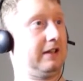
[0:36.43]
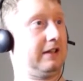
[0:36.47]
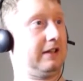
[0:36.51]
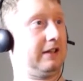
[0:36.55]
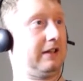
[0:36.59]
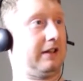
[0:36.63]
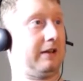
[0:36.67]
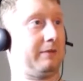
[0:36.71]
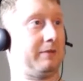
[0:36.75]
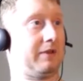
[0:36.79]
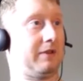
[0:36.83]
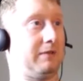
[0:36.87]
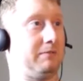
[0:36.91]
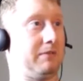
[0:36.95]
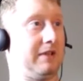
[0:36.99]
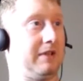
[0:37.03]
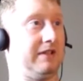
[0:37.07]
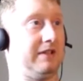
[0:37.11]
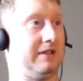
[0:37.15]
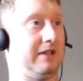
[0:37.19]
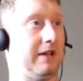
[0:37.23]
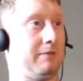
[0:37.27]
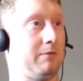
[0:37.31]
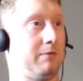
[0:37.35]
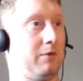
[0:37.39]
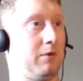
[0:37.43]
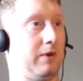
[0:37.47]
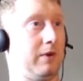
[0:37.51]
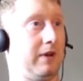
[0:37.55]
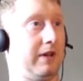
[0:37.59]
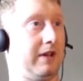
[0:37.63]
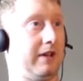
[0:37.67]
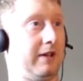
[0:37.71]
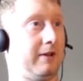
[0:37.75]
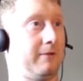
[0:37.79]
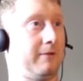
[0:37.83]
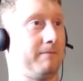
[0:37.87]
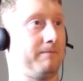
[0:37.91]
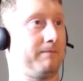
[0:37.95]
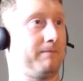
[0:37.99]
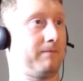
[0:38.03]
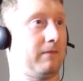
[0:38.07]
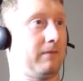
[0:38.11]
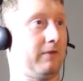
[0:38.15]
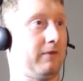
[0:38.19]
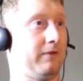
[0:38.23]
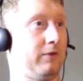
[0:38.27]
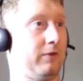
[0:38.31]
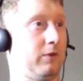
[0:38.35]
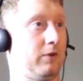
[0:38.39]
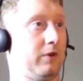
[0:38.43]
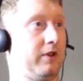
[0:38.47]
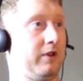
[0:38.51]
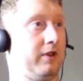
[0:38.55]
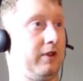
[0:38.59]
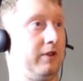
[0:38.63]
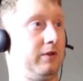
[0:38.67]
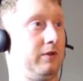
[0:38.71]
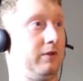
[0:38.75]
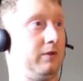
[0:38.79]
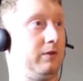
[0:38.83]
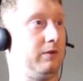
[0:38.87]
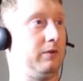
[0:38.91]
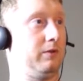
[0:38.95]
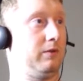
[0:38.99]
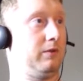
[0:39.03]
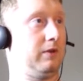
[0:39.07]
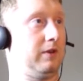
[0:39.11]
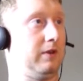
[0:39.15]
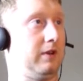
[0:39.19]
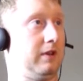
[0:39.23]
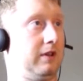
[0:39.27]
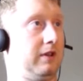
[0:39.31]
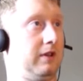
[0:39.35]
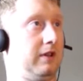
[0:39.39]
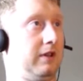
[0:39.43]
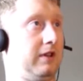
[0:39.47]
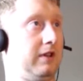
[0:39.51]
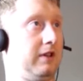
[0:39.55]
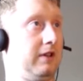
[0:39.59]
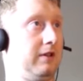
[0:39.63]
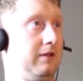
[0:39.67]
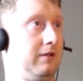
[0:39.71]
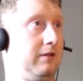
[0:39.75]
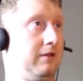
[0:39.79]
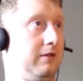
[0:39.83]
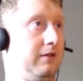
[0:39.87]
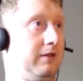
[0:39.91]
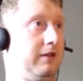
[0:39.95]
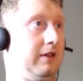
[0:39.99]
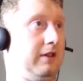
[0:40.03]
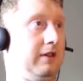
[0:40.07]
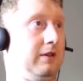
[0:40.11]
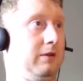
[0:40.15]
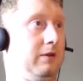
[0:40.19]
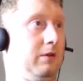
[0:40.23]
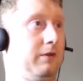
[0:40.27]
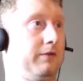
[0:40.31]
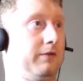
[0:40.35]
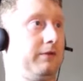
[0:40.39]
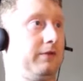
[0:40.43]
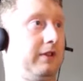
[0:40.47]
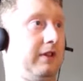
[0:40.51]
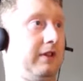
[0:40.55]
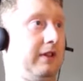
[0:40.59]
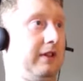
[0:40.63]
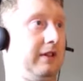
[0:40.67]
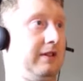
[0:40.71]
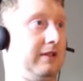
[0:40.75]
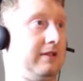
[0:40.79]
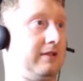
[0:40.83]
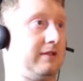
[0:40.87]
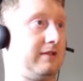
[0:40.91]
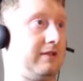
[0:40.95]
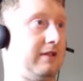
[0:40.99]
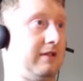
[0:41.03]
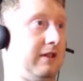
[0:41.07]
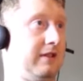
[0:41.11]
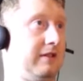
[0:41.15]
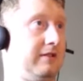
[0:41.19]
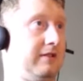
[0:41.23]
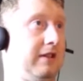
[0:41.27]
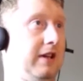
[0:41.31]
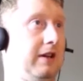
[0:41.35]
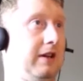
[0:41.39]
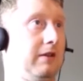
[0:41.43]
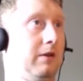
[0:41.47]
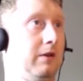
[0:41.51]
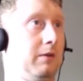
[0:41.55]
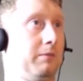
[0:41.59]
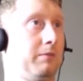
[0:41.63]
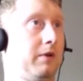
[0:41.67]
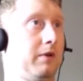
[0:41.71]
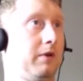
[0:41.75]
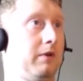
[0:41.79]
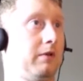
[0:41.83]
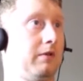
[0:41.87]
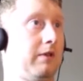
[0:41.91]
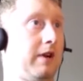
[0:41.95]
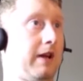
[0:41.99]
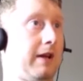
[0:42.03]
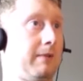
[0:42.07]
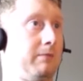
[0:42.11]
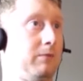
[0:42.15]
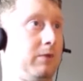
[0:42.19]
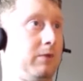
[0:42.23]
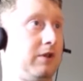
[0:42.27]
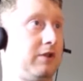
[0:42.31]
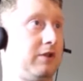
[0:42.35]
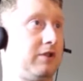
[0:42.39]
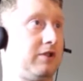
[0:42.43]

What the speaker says: I'm going to be demoing for you here the Orphalese Tarot program,